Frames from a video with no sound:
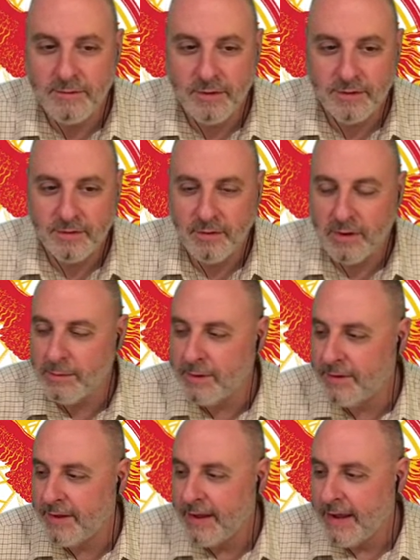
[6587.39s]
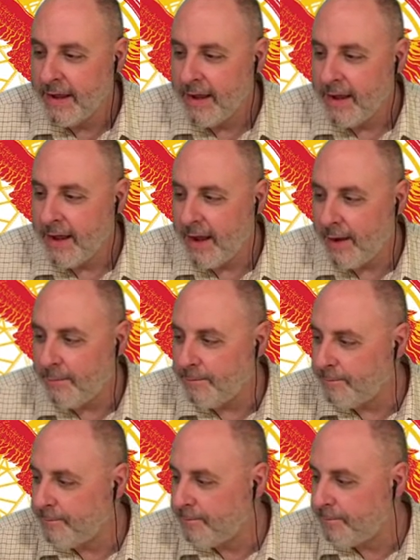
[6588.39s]
full screen mode um,
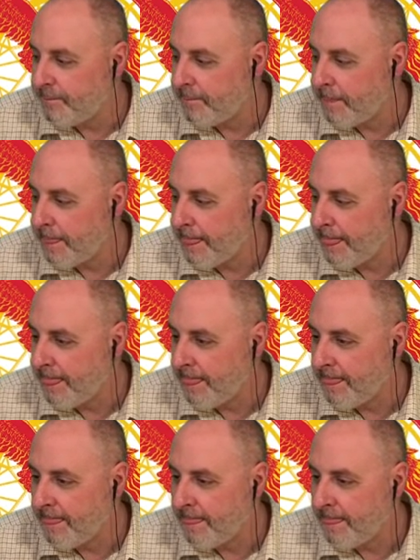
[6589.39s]
i got you fam